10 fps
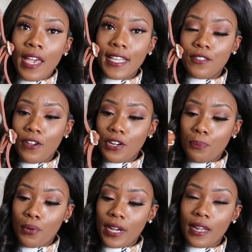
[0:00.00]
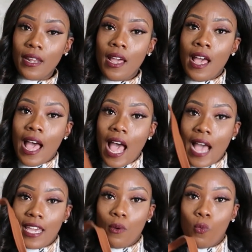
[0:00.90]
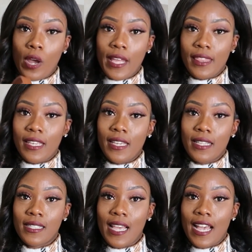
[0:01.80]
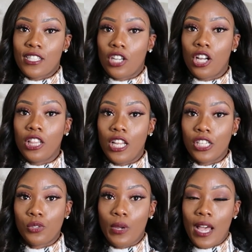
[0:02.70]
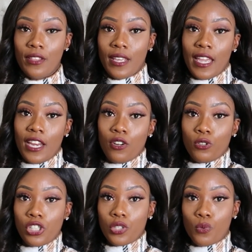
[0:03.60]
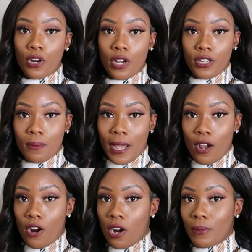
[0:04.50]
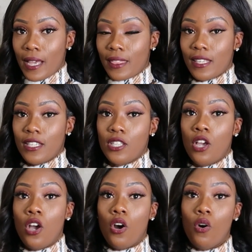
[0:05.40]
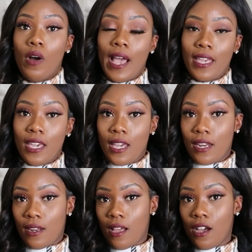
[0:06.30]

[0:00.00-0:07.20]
it's very pretty. I can wear this as a clutch without the handle, just wear it under my arm like this, or I can